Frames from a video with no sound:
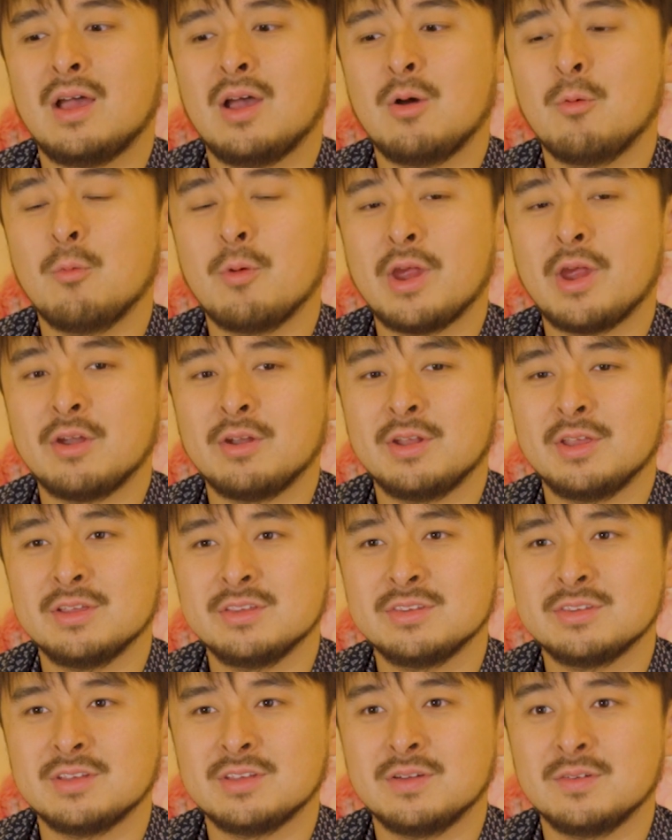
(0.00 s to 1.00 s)

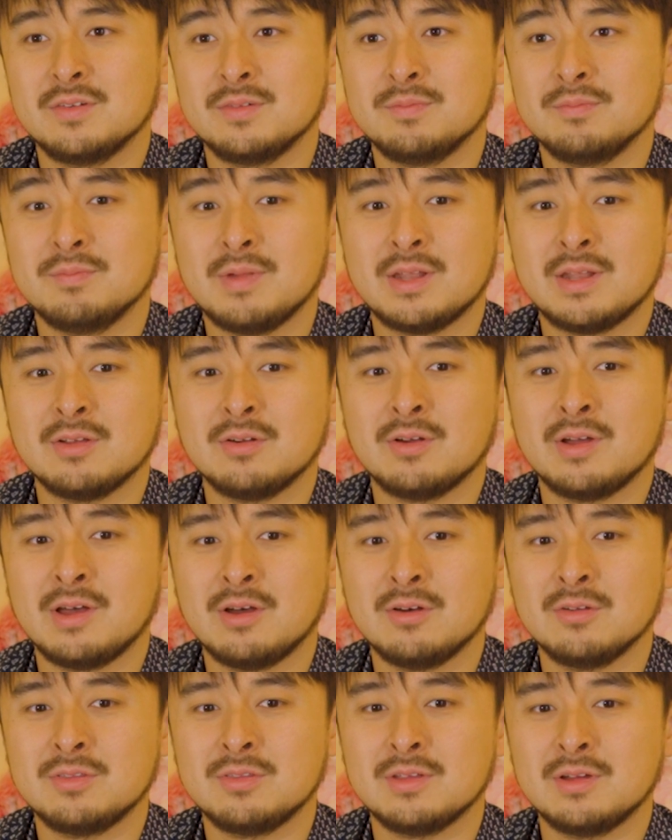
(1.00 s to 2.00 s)
awareness of mental
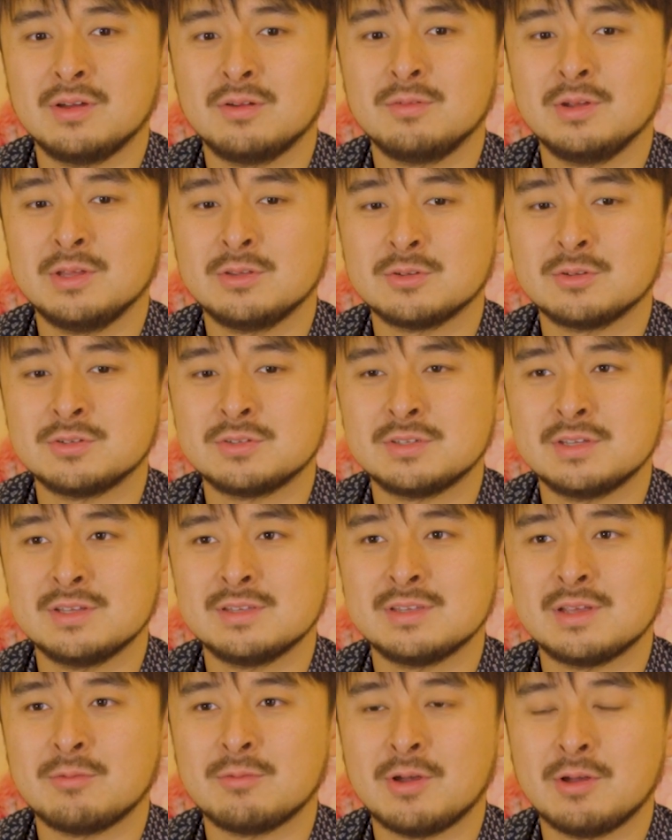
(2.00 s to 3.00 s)
health
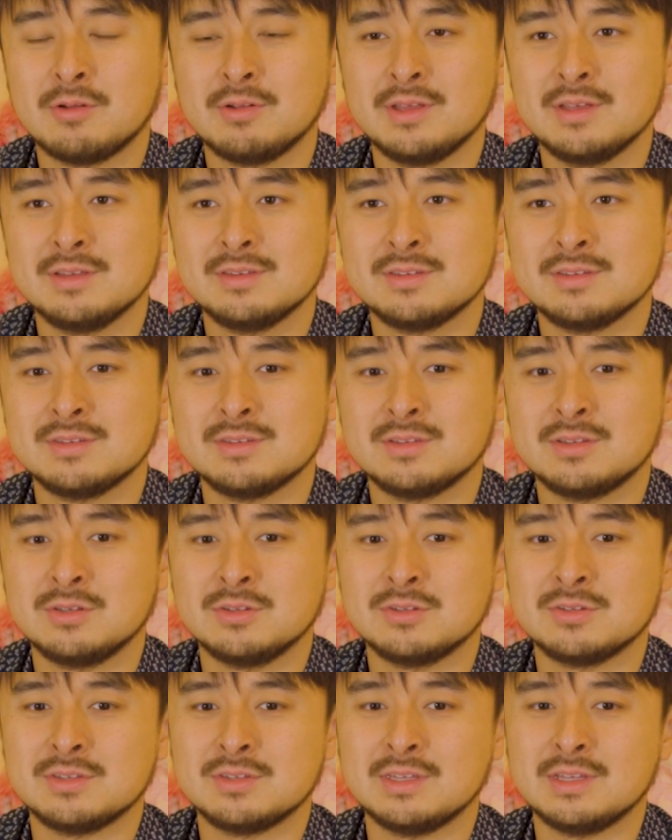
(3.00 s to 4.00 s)
resources and wellness,
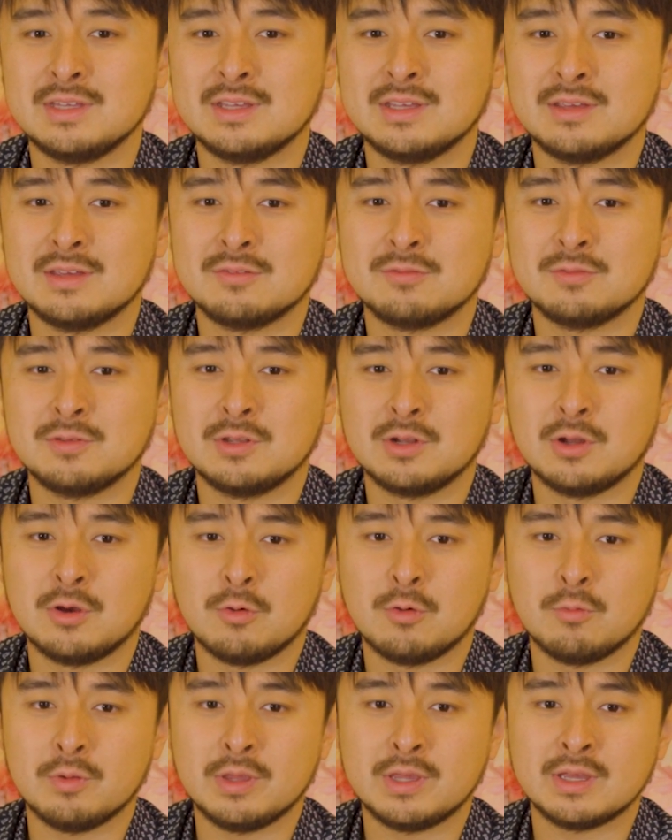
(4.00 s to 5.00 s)
to see if, you
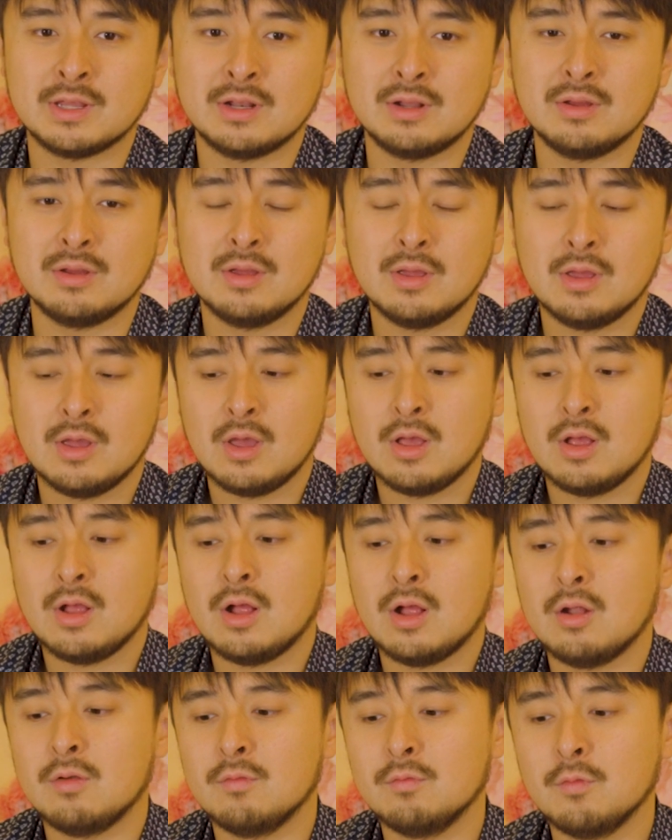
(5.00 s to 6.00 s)
know, we could
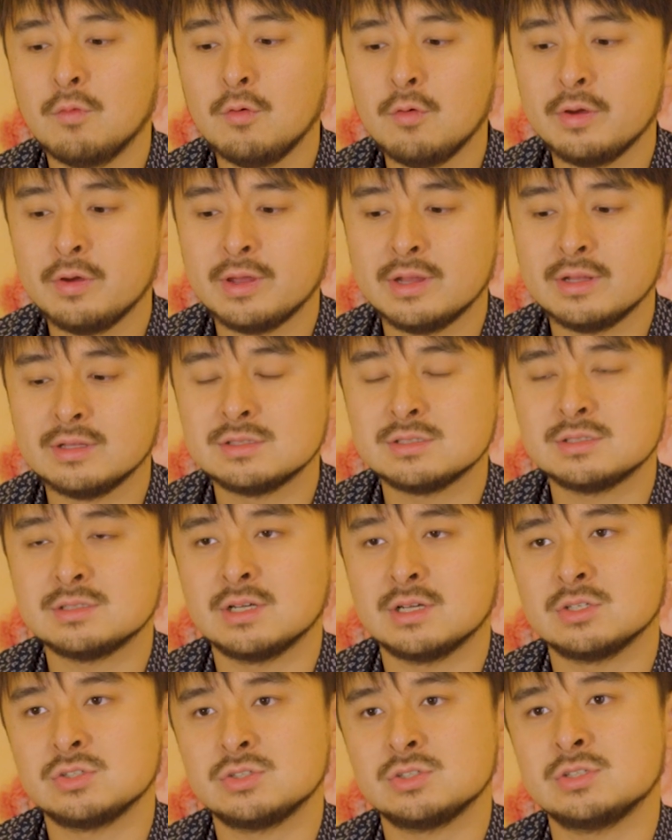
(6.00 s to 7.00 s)
avoid
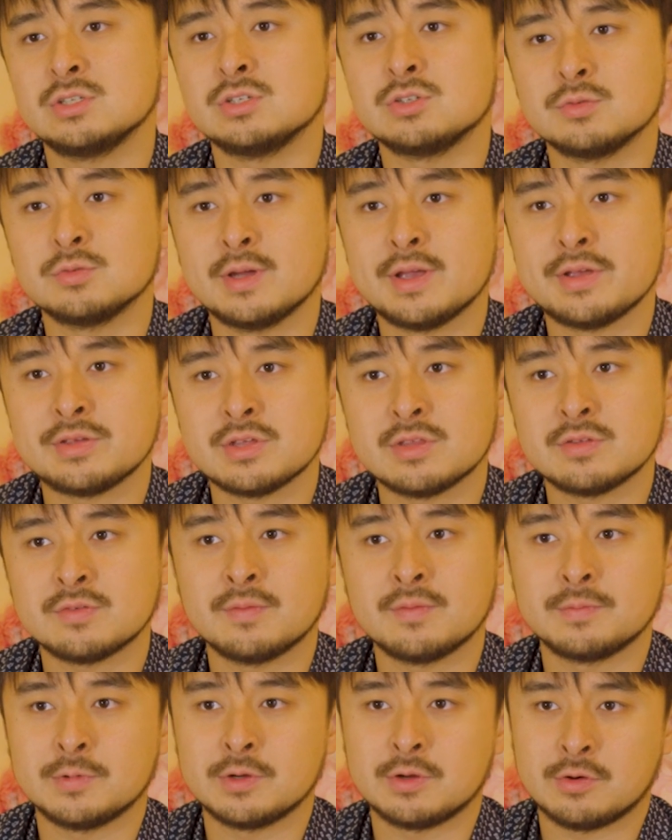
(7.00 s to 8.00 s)
such situations
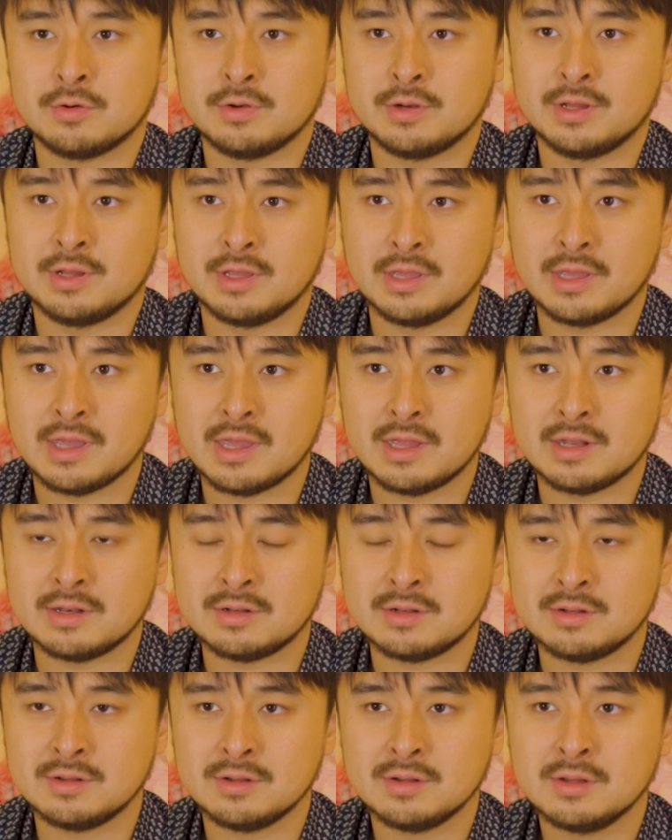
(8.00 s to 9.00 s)
from recurring again.
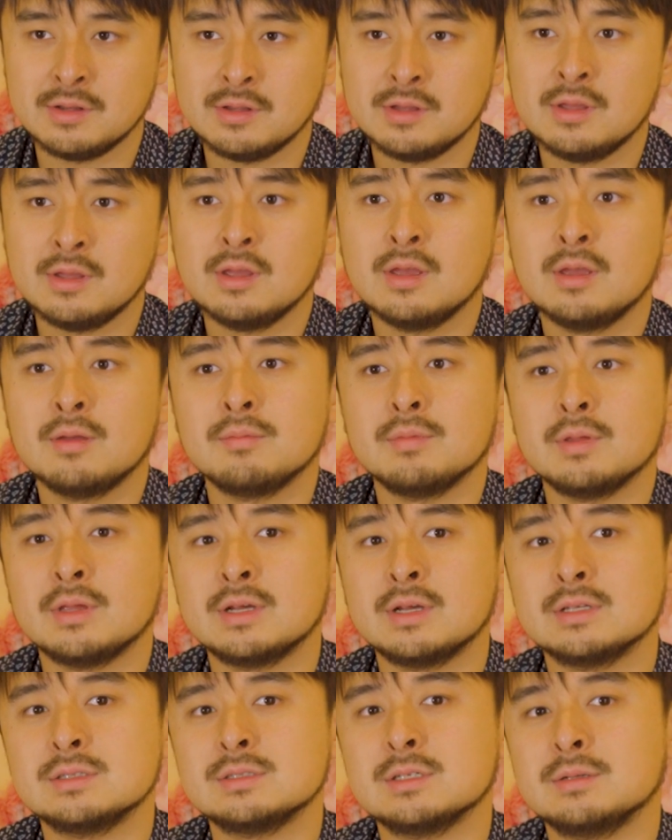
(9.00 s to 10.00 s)

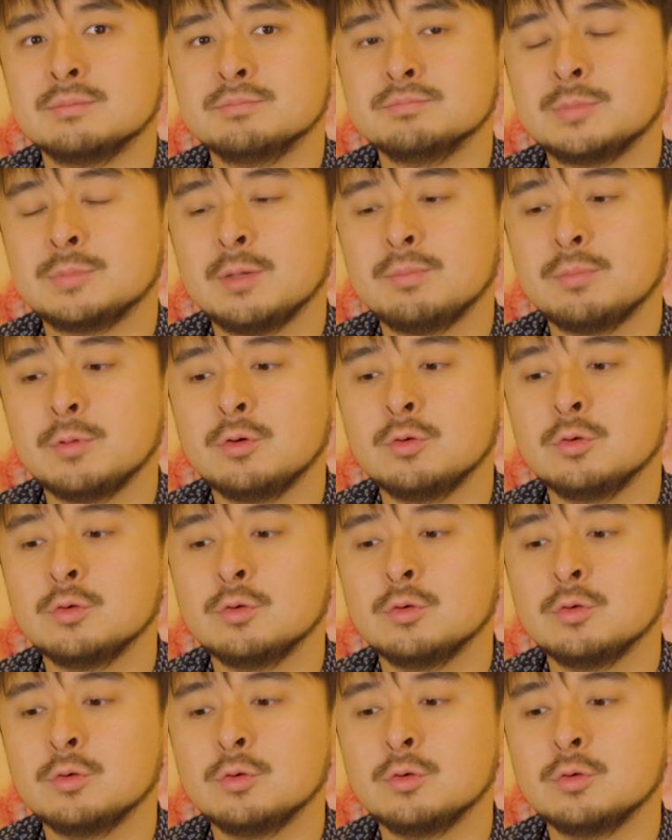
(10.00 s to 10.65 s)
because people